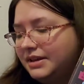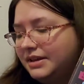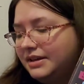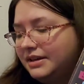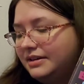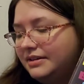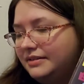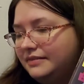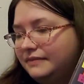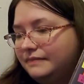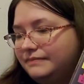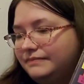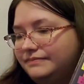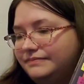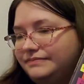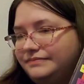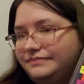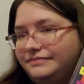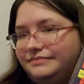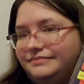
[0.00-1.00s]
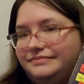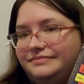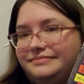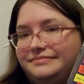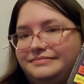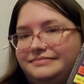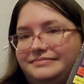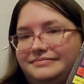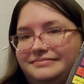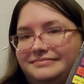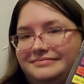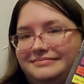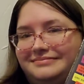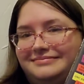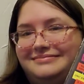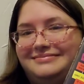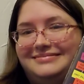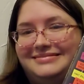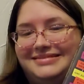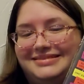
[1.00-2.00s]

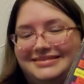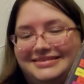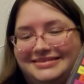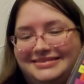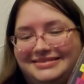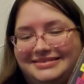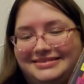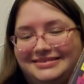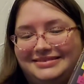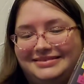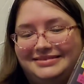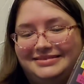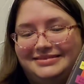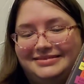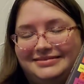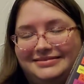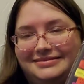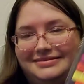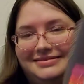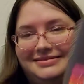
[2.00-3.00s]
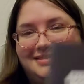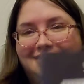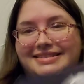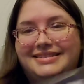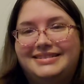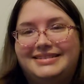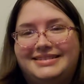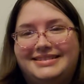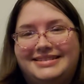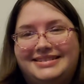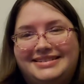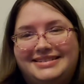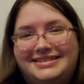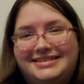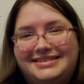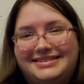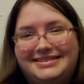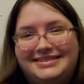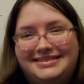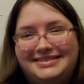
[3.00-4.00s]

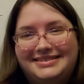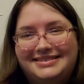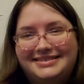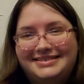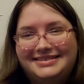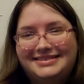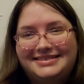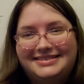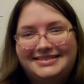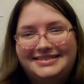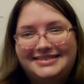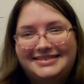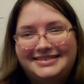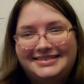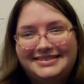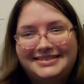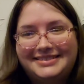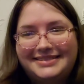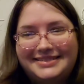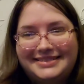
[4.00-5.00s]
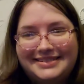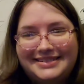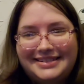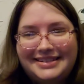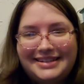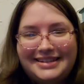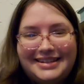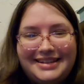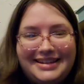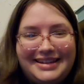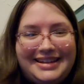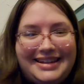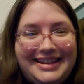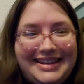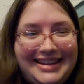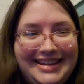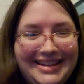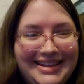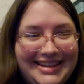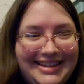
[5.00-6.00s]

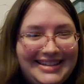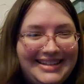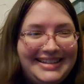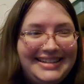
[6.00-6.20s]
Nothing is said.